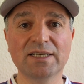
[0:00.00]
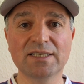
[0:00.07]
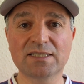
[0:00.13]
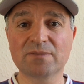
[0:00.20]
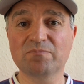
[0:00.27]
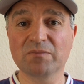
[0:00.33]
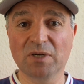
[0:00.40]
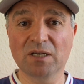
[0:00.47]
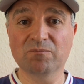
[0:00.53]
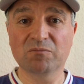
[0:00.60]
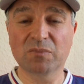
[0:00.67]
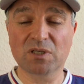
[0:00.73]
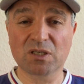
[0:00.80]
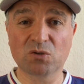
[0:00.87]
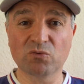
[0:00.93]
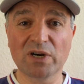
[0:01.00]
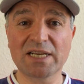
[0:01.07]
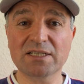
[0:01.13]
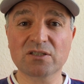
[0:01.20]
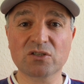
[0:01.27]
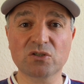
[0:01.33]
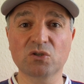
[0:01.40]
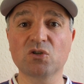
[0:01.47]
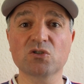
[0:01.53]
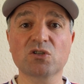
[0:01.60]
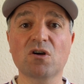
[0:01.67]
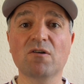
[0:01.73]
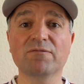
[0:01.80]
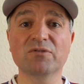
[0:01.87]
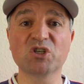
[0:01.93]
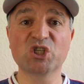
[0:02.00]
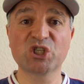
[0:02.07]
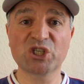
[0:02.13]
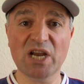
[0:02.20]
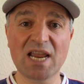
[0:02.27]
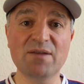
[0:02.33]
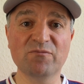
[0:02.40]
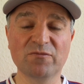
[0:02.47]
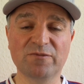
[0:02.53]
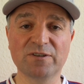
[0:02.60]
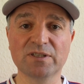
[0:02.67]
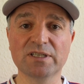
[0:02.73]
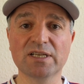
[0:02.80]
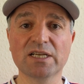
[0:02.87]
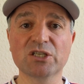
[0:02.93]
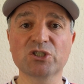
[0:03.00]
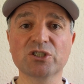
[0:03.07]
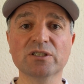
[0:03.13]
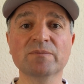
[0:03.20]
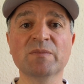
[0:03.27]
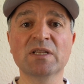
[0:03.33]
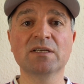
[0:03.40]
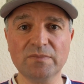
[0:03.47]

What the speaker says: it's a great source of shame for the nation.